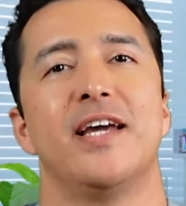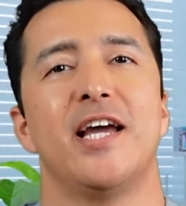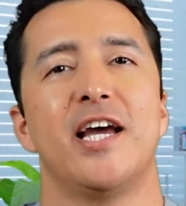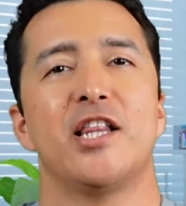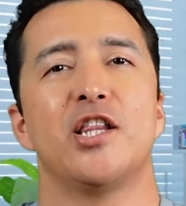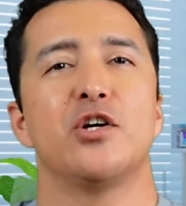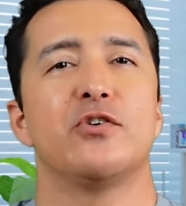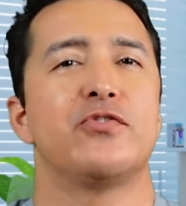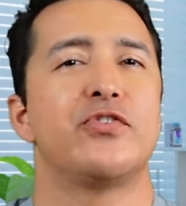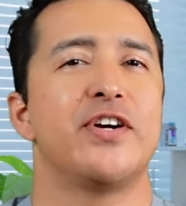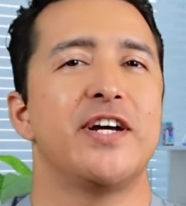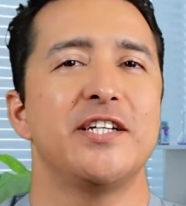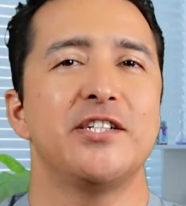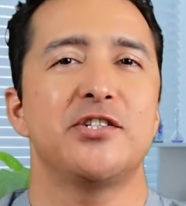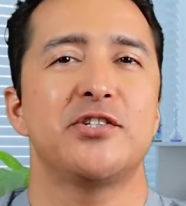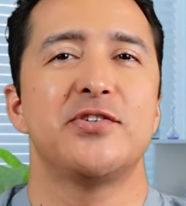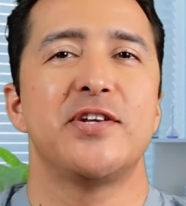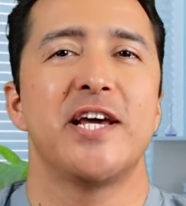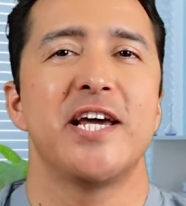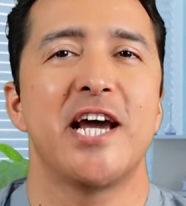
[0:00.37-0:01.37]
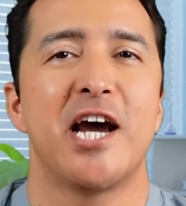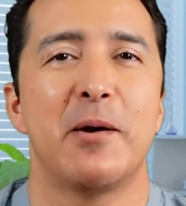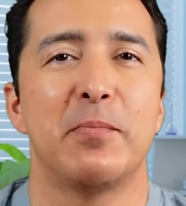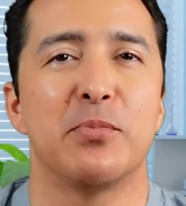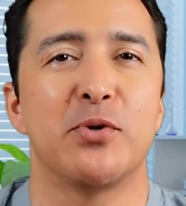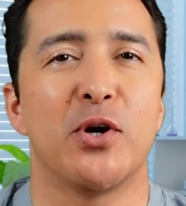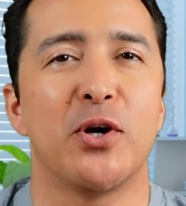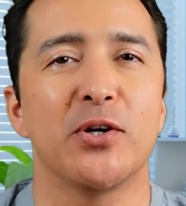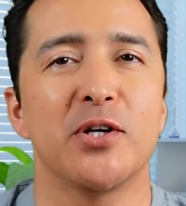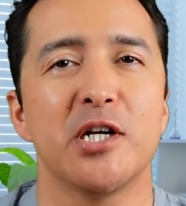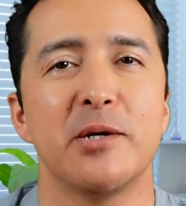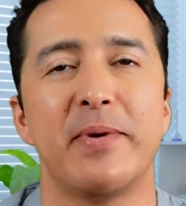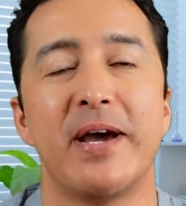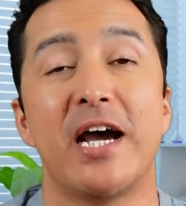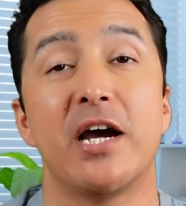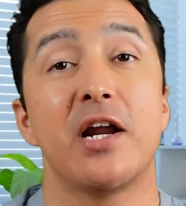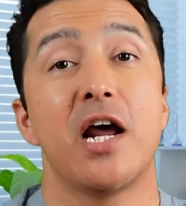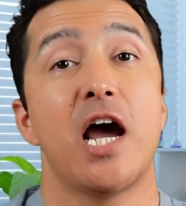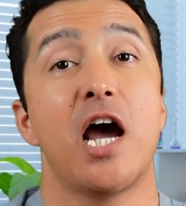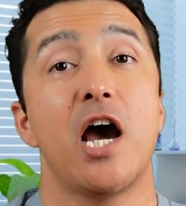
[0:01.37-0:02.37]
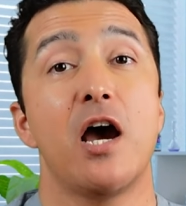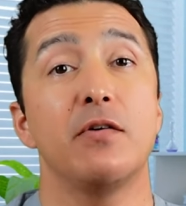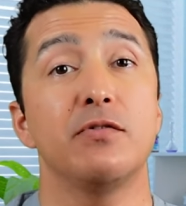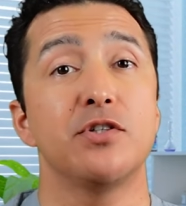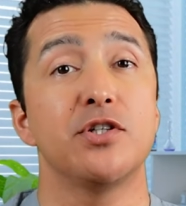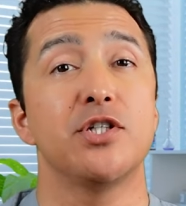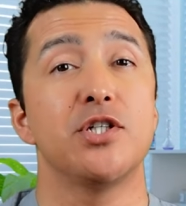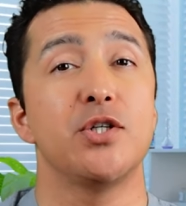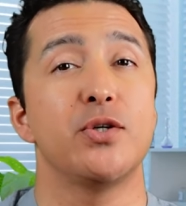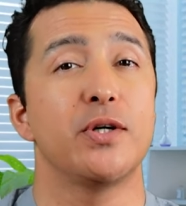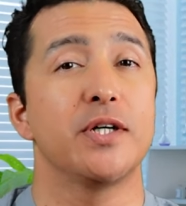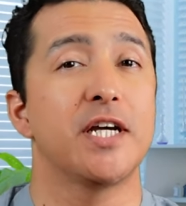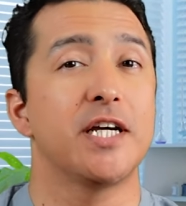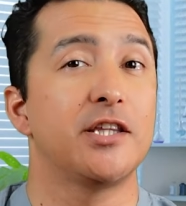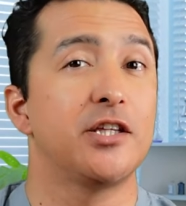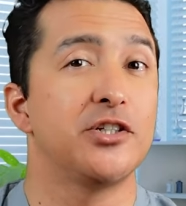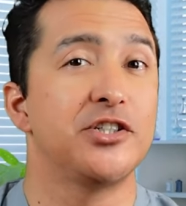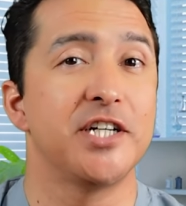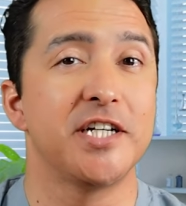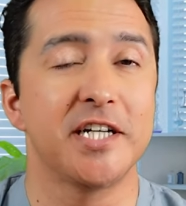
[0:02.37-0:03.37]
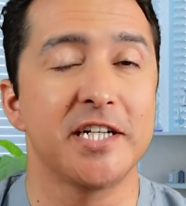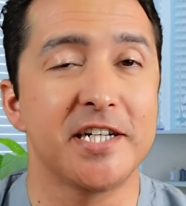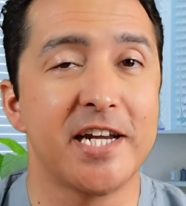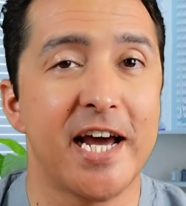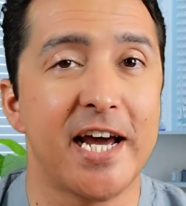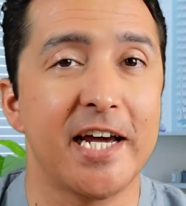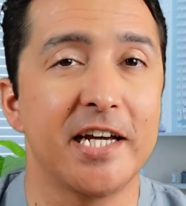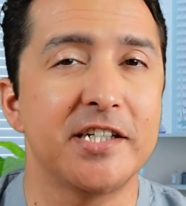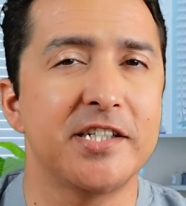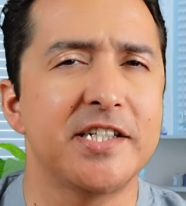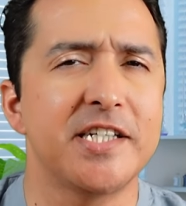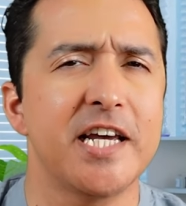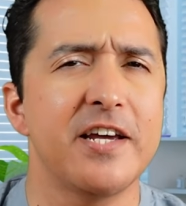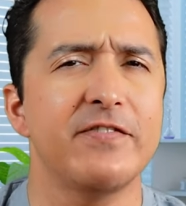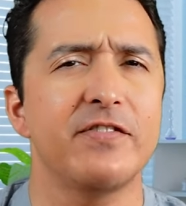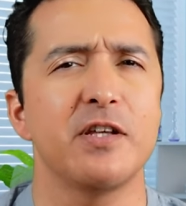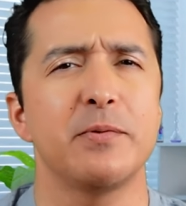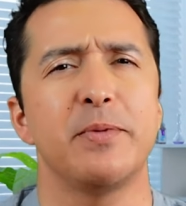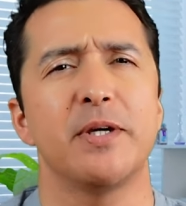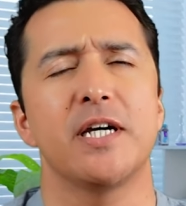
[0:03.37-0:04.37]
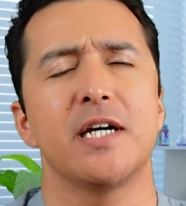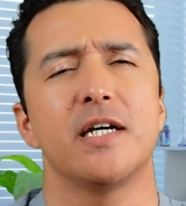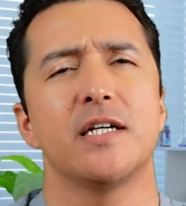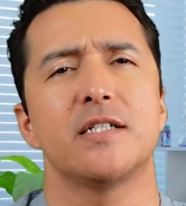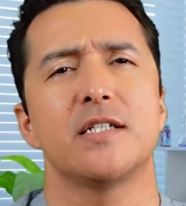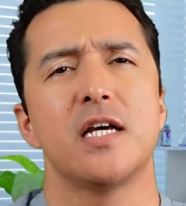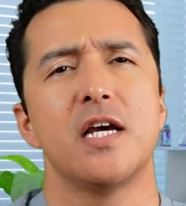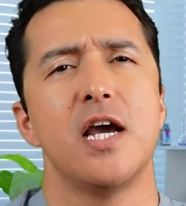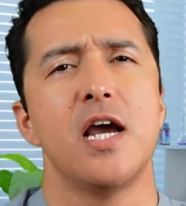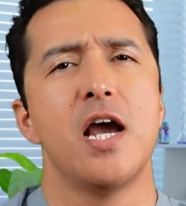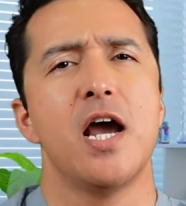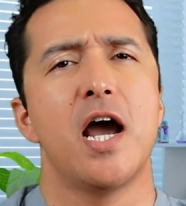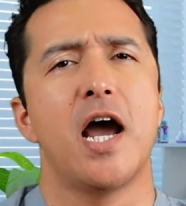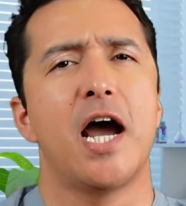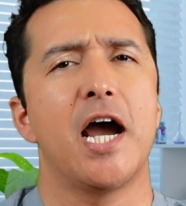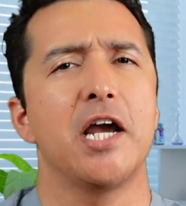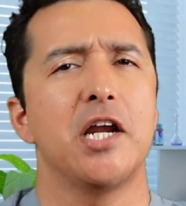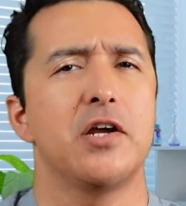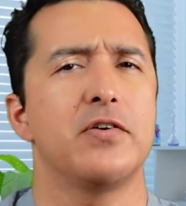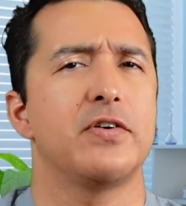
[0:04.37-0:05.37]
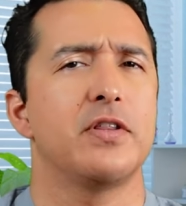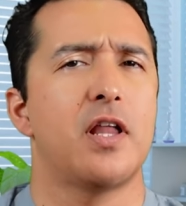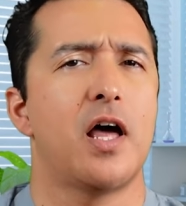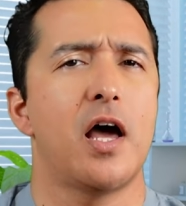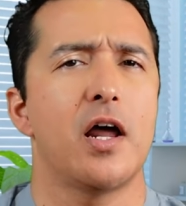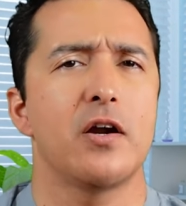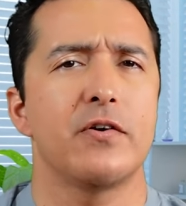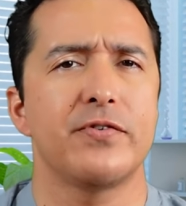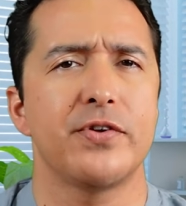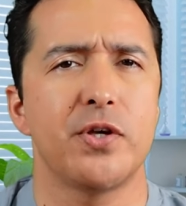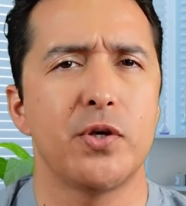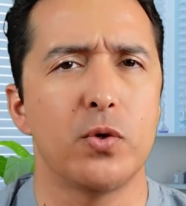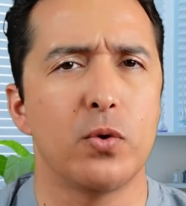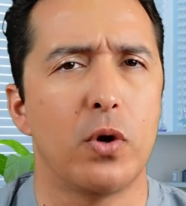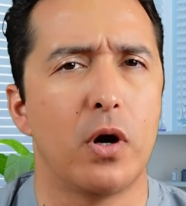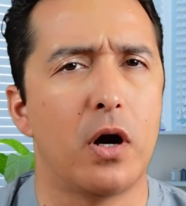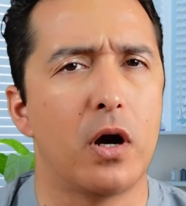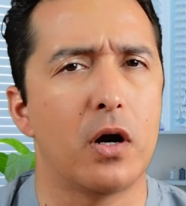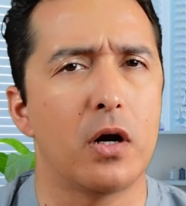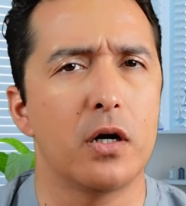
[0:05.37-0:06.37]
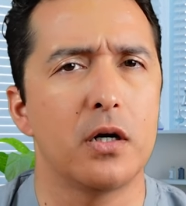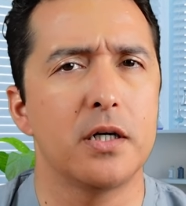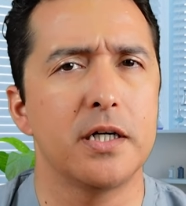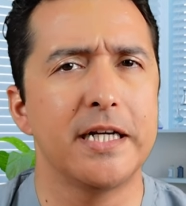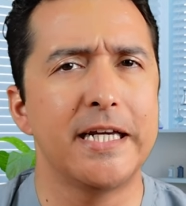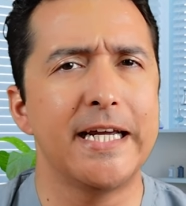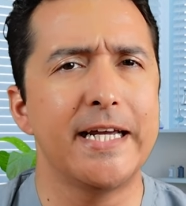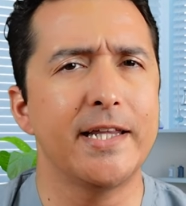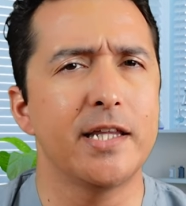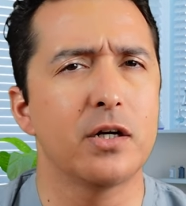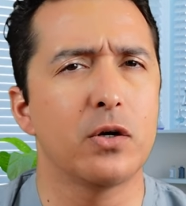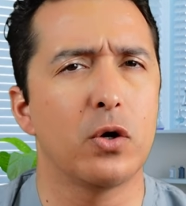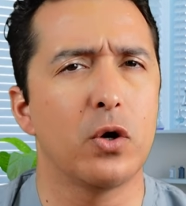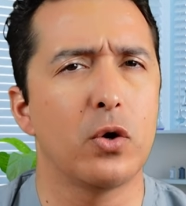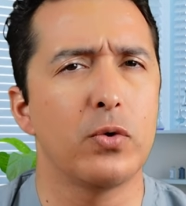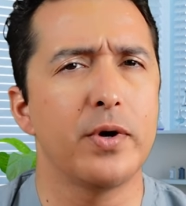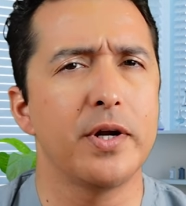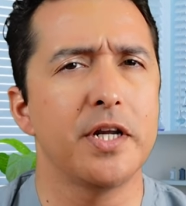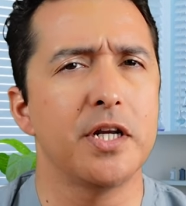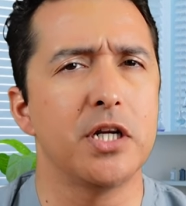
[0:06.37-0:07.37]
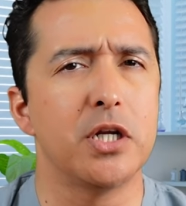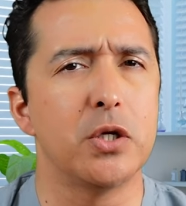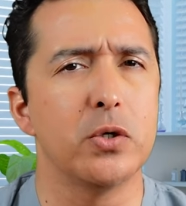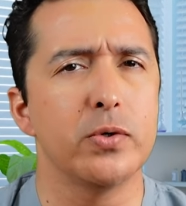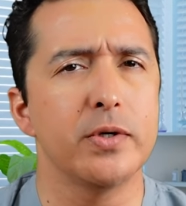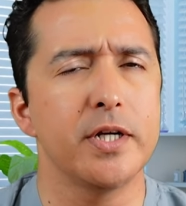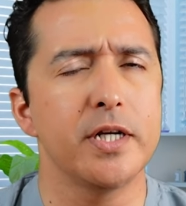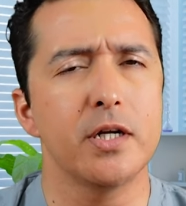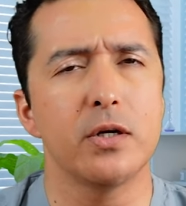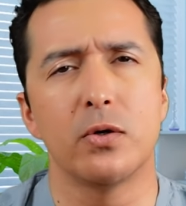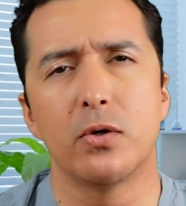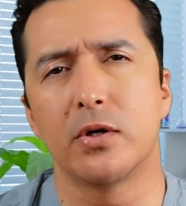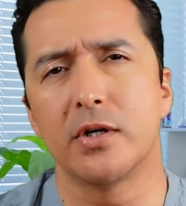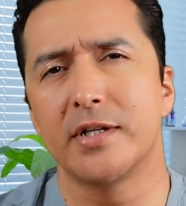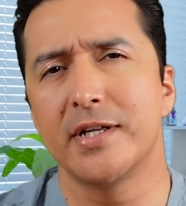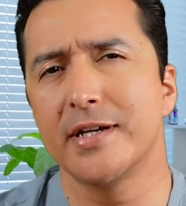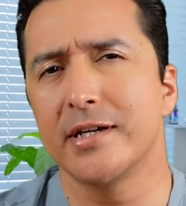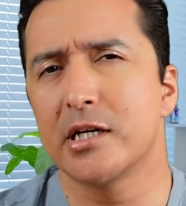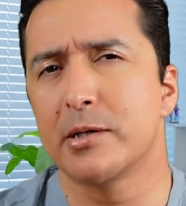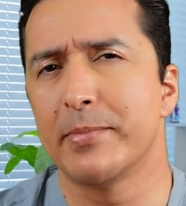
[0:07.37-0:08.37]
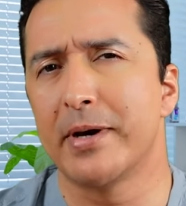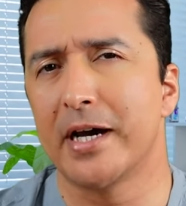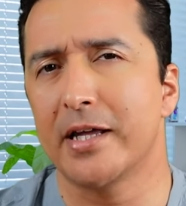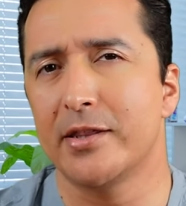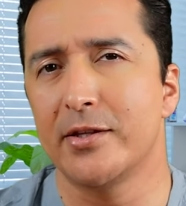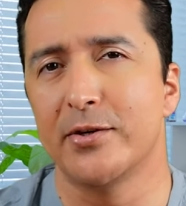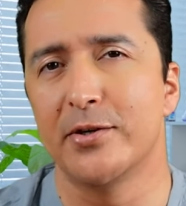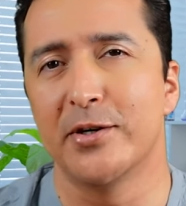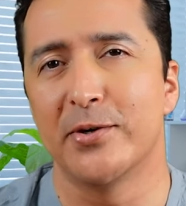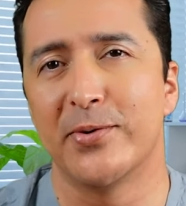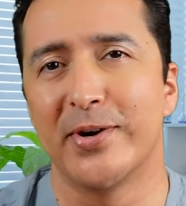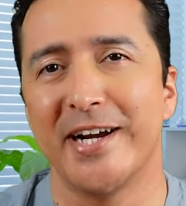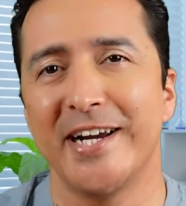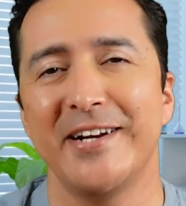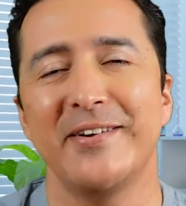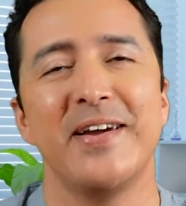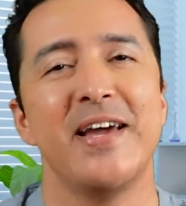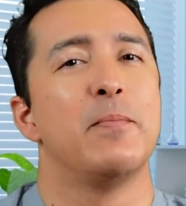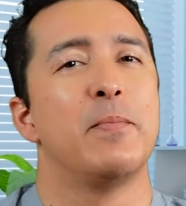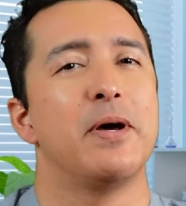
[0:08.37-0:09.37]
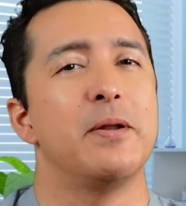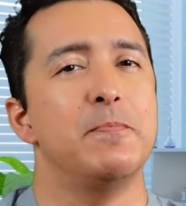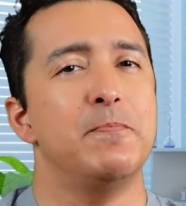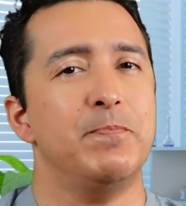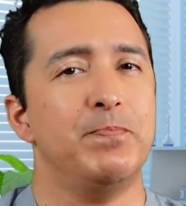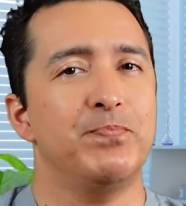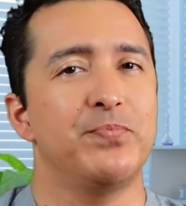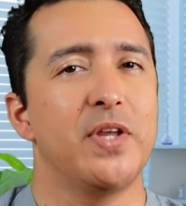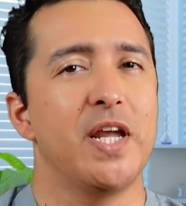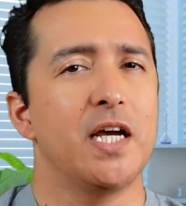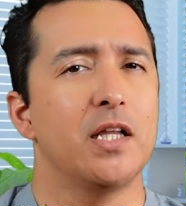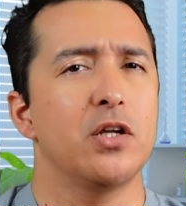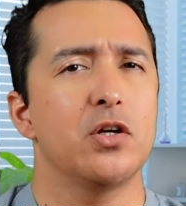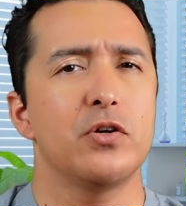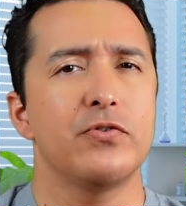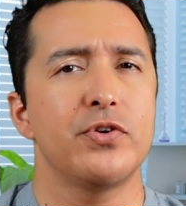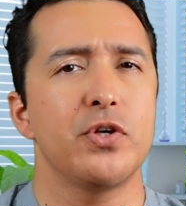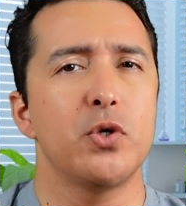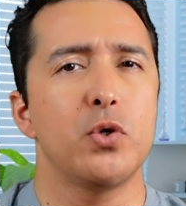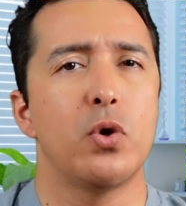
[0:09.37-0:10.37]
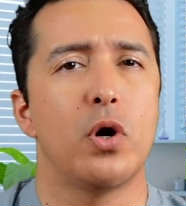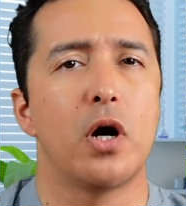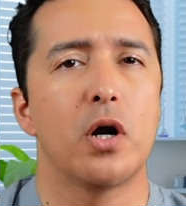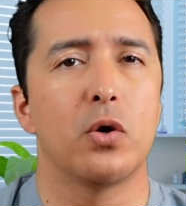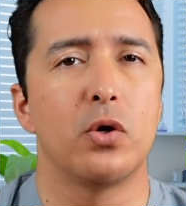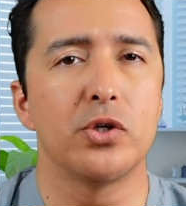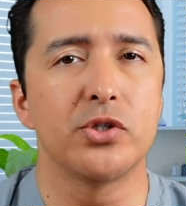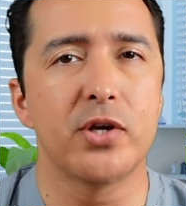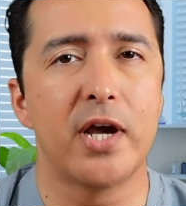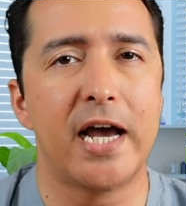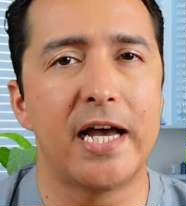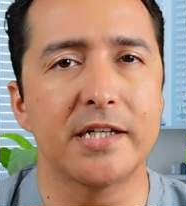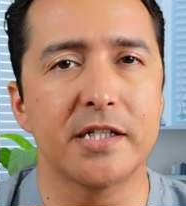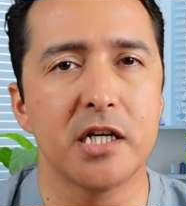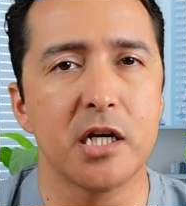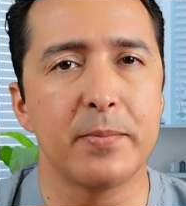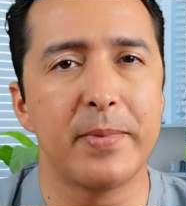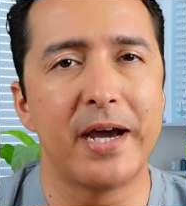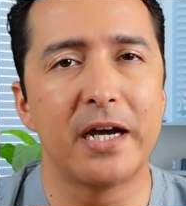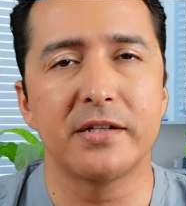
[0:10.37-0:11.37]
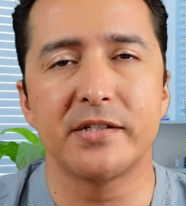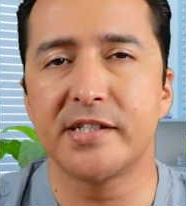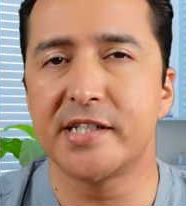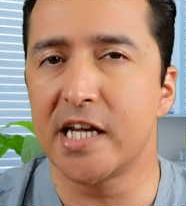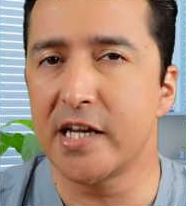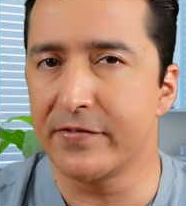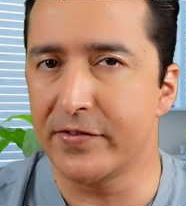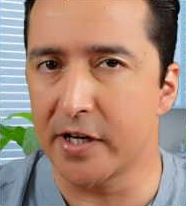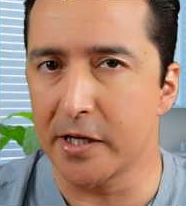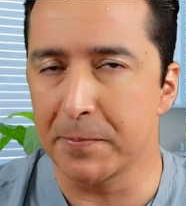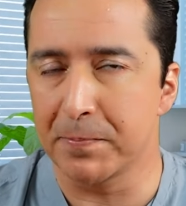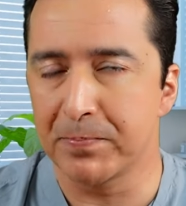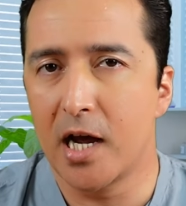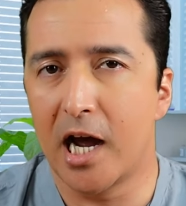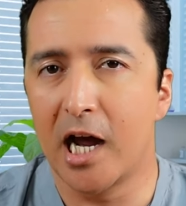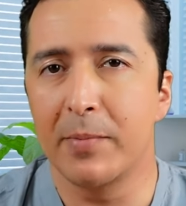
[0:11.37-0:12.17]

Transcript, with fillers: Hello friends, today I'm talking about how to do a ketogenic diet safely because I know a lot of you are either already doing it or thinking about doing it, right? But a lot of you are also asking about safety.